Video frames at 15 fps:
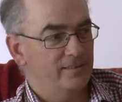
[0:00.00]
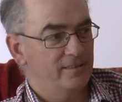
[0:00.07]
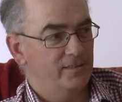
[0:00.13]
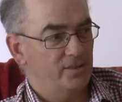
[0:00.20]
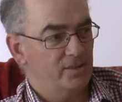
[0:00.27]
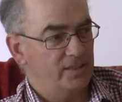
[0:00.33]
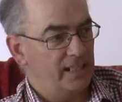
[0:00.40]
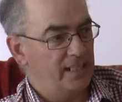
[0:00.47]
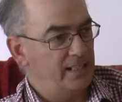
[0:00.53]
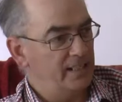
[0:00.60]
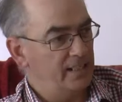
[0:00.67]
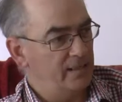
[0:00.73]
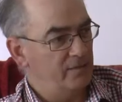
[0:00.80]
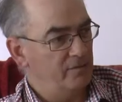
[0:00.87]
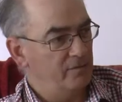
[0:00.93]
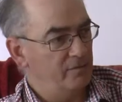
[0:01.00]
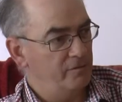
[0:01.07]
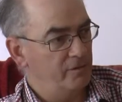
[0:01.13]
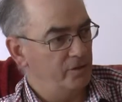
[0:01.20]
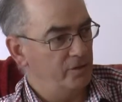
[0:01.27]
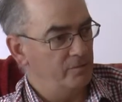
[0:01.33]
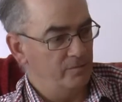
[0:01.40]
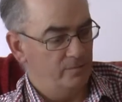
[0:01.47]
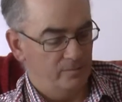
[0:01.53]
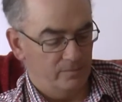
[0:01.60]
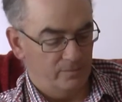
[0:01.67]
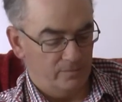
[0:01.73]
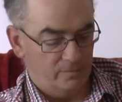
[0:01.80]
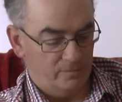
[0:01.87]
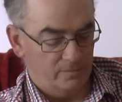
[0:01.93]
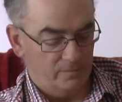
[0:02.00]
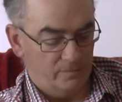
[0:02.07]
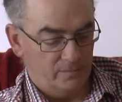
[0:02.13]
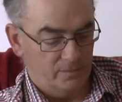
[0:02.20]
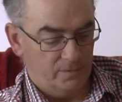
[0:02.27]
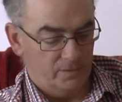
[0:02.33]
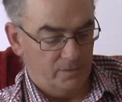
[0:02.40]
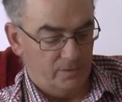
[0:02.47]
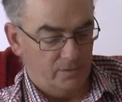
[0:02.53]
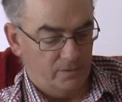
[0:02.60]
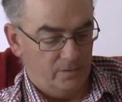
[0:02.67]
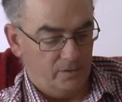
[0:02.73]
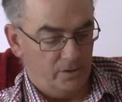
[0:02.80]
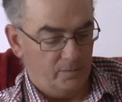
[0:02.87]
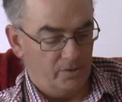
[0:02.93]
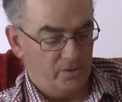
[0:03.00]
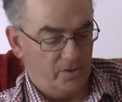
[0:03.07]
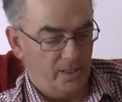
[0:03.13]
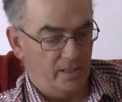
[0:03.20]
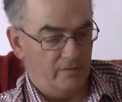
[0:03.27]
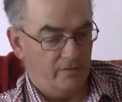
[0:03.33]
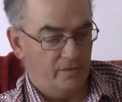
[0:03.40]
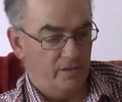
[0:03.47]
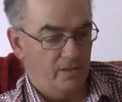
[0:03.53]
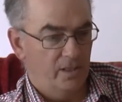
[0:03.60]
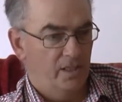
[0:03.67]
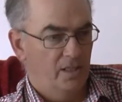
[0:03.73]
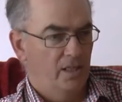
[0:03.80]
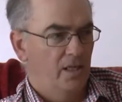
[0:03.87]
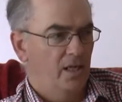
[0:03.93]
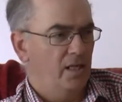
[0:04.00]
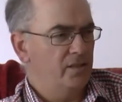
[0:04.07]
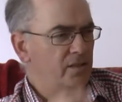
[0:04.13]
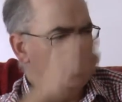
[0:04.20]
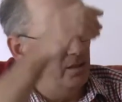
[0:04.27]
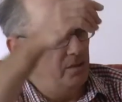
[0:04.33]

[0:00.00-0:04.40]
Standing firm, you'll be saved. I don't